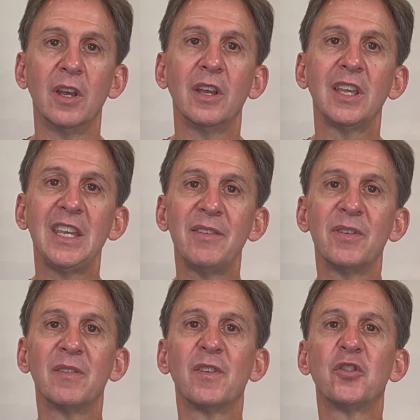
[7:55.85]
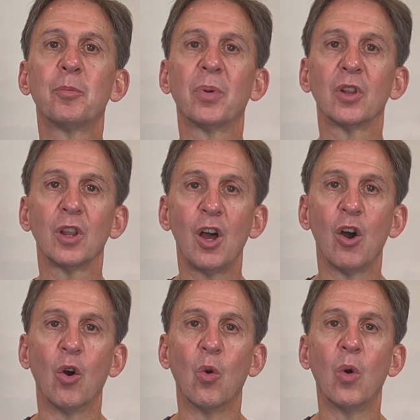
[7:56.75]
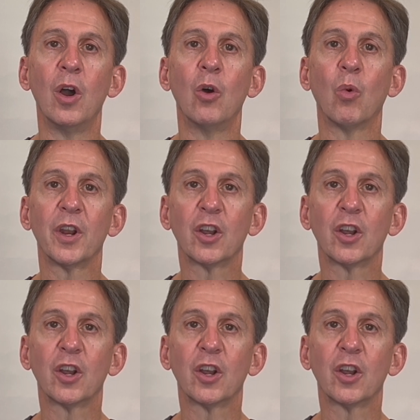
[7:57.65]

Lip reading: even if it's below what it